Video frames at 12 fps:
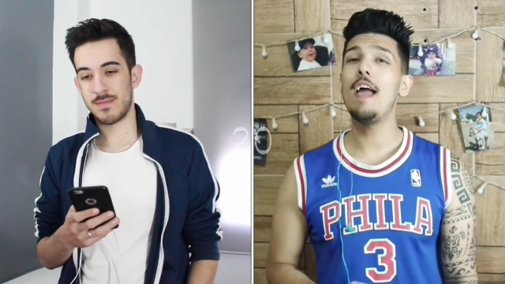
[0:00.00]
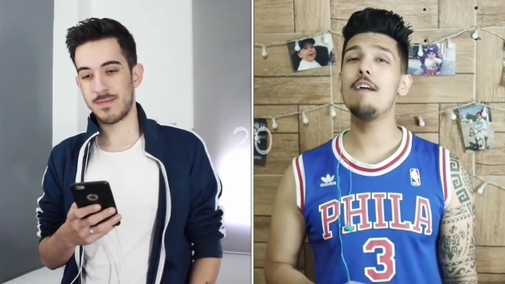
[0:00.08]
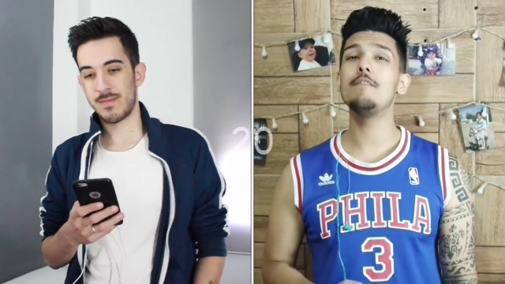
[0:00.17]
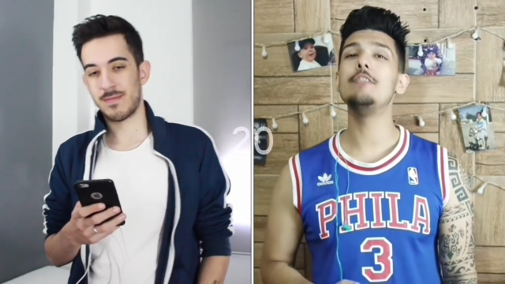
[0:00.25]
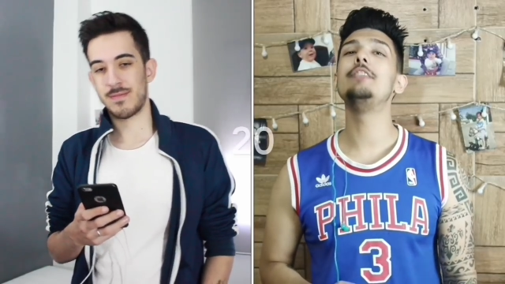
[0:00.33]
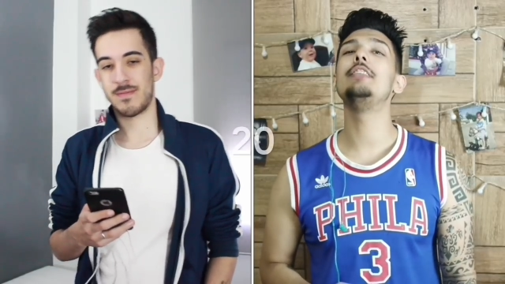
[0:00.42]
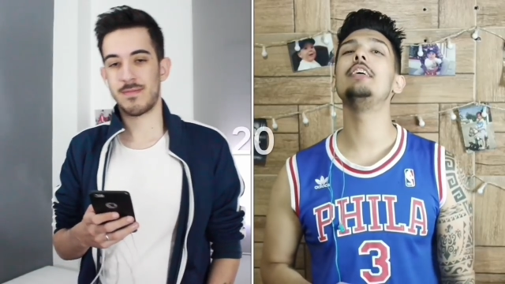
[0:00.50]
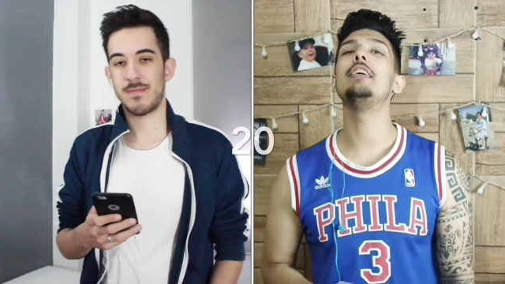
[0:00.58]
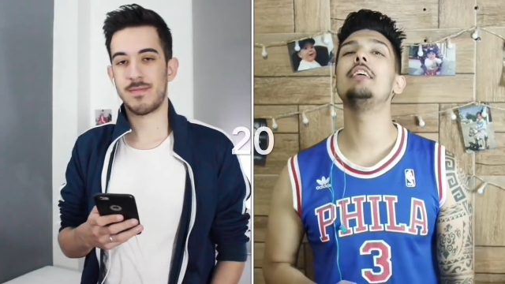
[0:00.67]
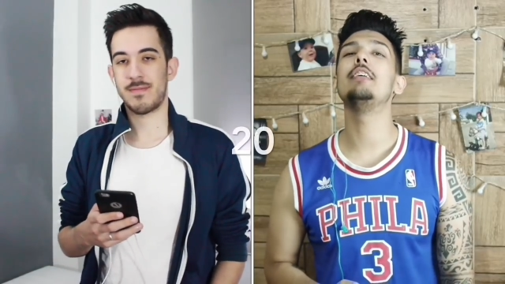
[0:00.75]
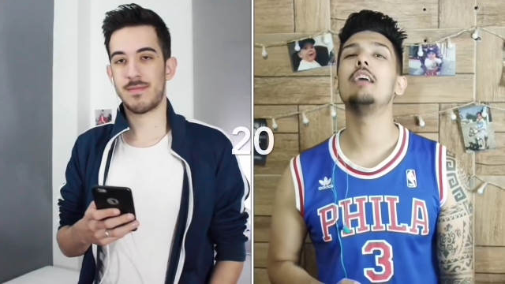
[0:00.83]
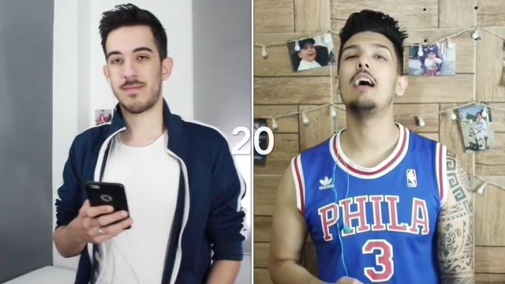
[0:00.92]

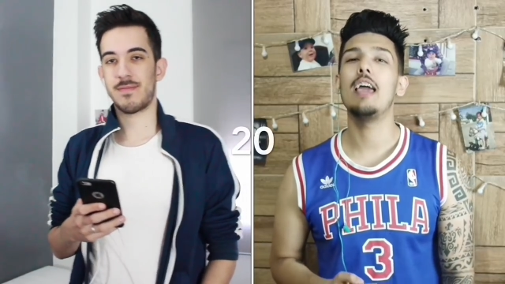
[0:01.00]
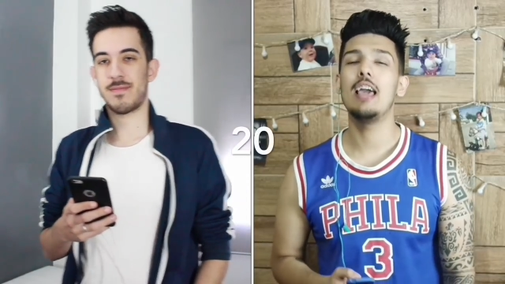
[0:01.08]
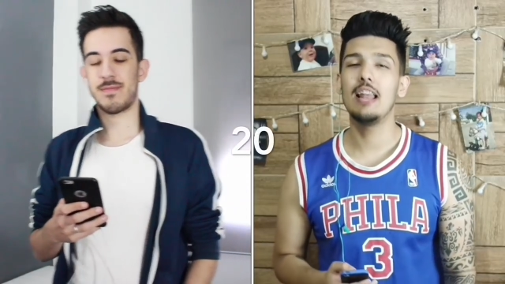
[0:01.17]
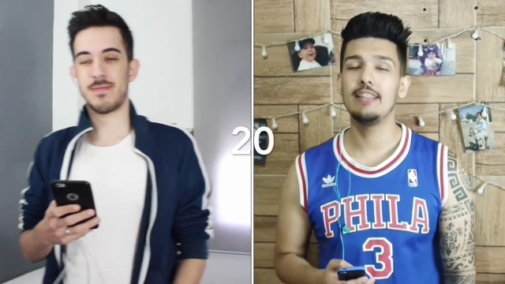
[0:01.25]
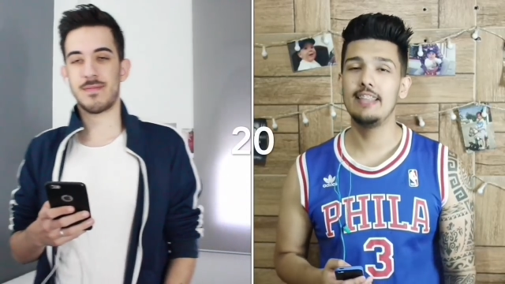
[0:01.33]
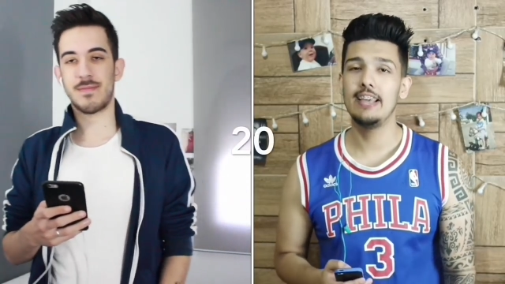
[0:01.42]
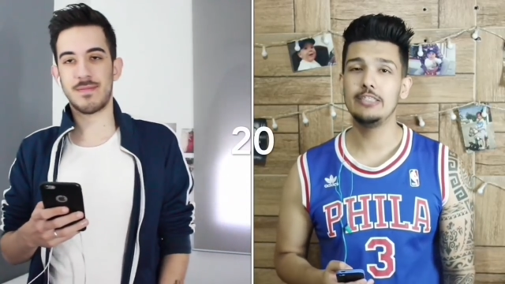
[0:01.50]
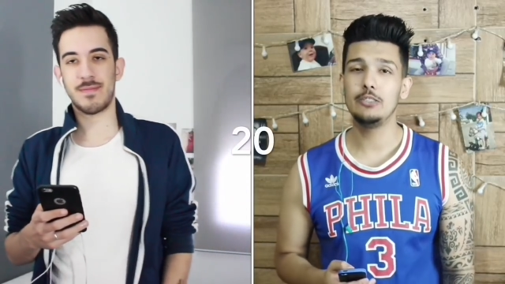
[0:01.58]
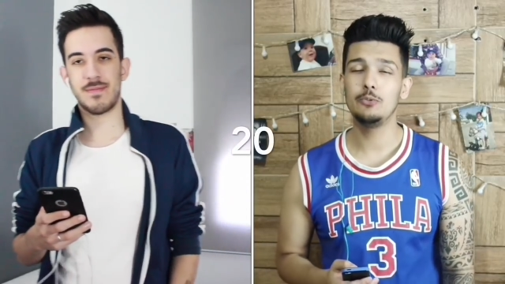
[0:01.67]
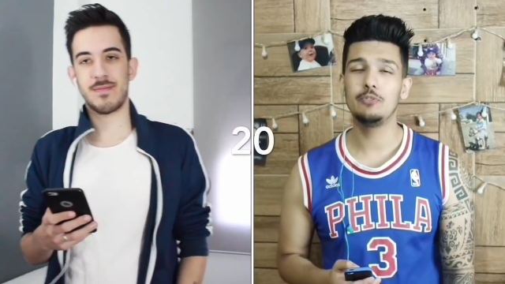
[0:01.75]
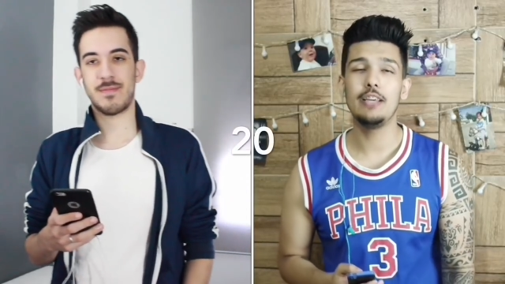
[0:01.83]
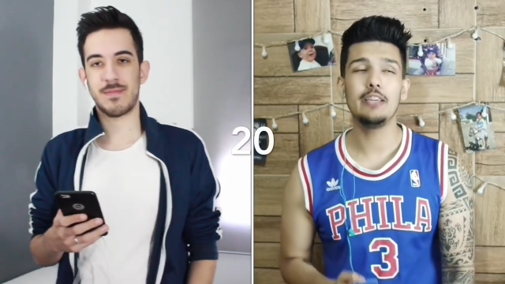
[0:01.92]
Speaker 1: everything
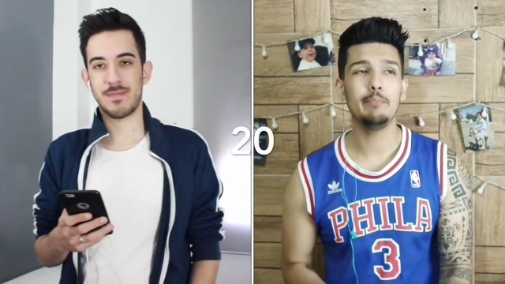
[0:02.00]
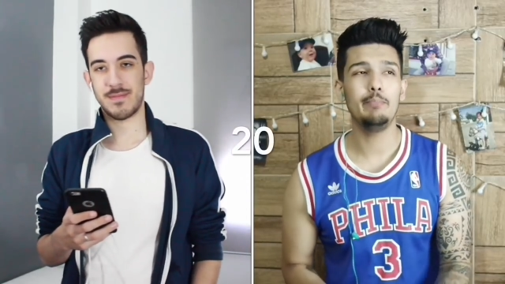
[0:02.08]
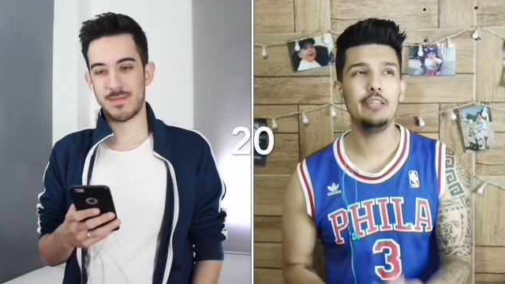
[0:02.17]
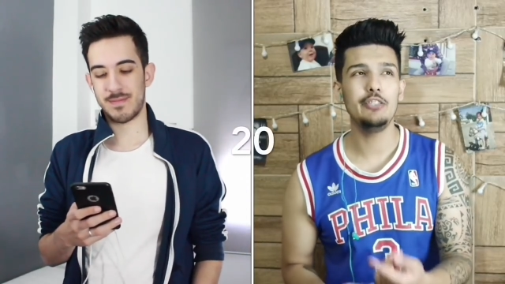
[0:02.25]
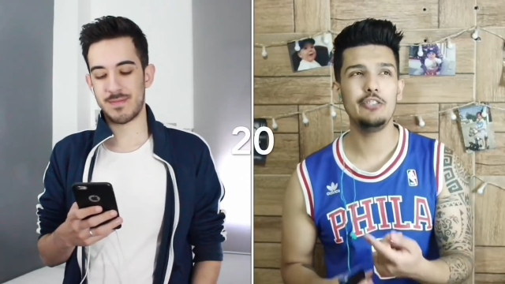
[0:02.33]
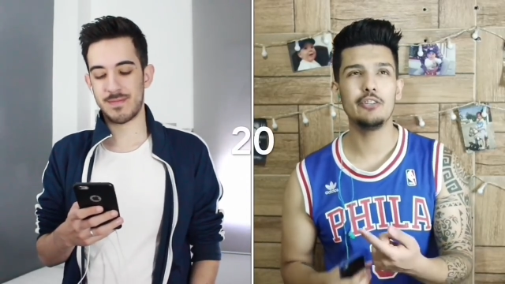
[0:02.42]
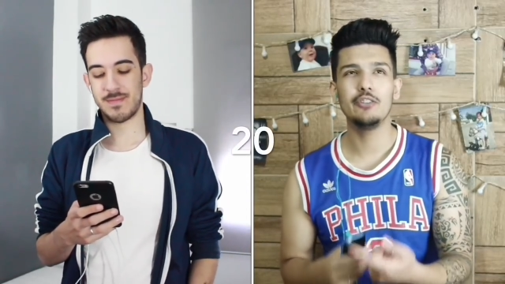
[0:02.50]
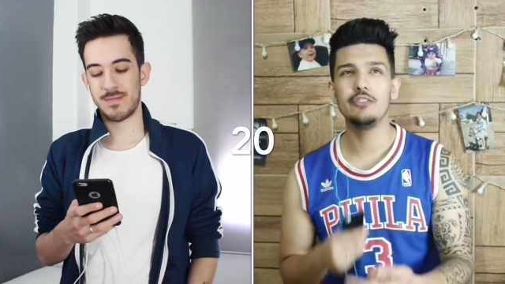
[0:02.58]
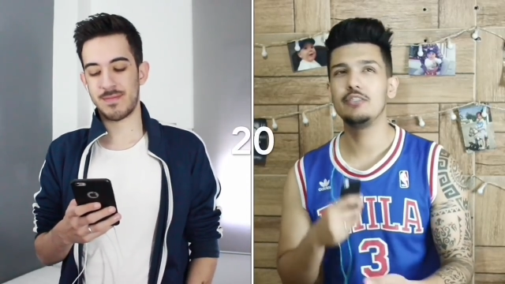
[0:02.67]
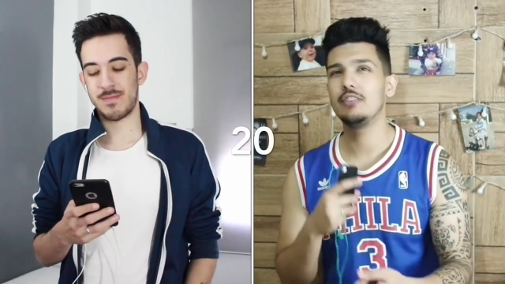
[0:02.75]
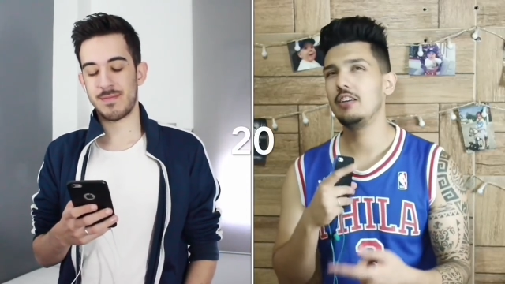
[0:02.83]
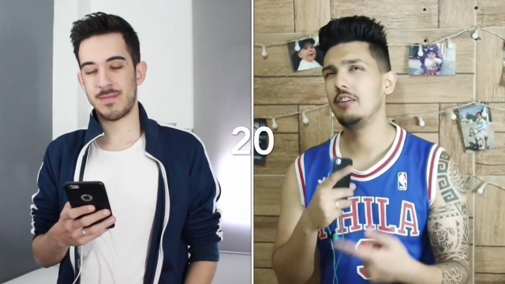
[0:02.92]
related to taking
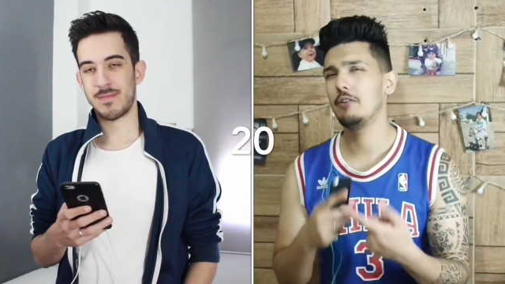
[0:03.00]
pictures,